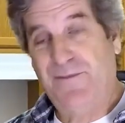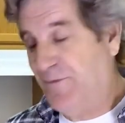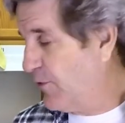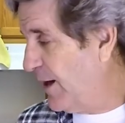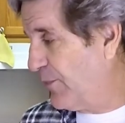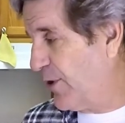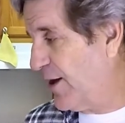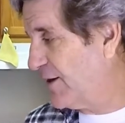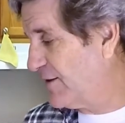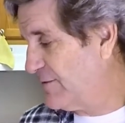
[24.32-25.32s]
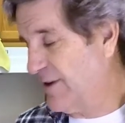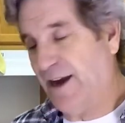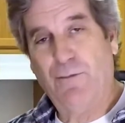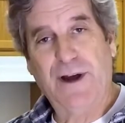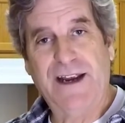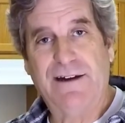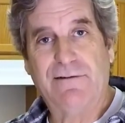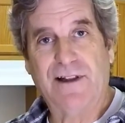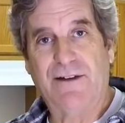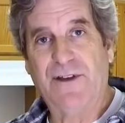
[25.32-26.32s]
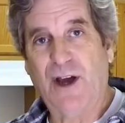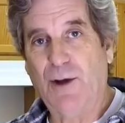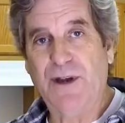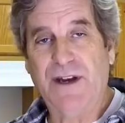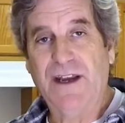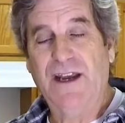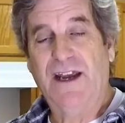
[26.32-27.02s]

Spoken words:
Great product, lightweight, love the helmet.